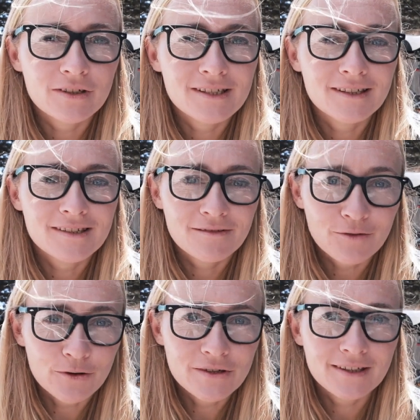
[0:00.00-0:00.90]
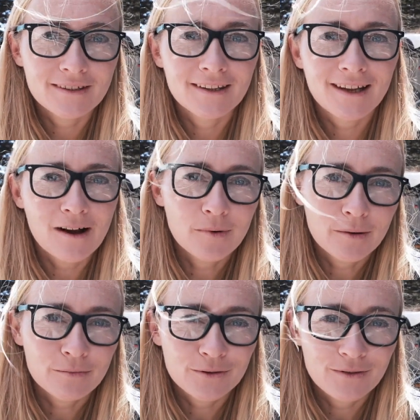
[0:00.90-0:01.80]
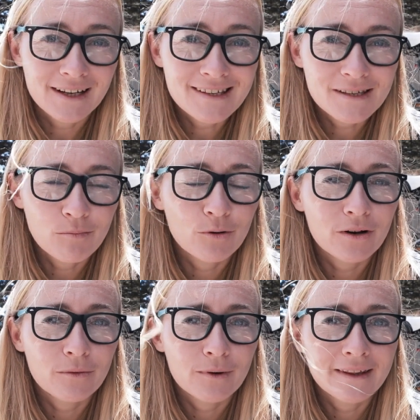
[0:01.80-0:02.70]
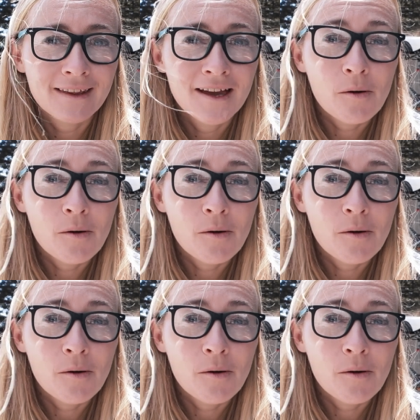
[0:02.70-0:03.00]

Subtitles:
reasons first and then come up to the least important one.